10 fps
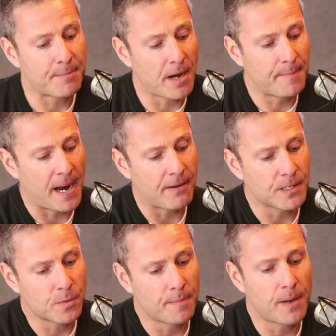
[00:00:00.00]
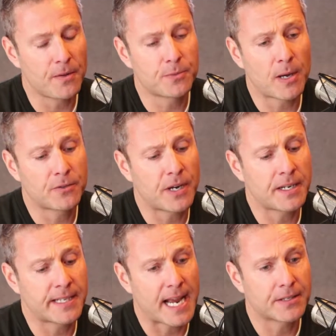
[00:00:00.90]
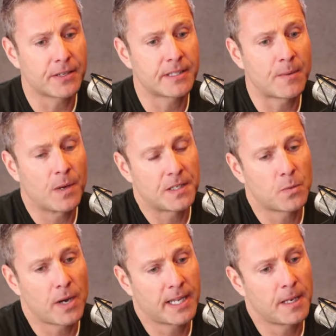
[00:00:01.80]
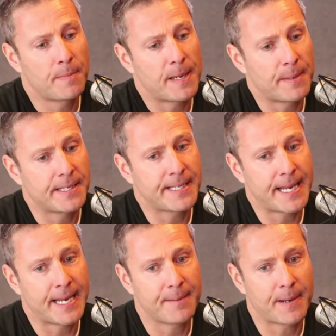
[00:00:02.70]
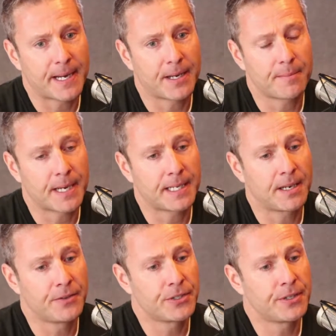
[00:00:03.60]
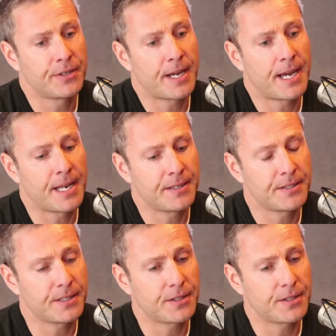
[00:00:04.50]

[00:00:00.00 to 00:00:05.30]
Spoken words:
And my parents were both trained as actors, and then went to work in the BBC back in London, and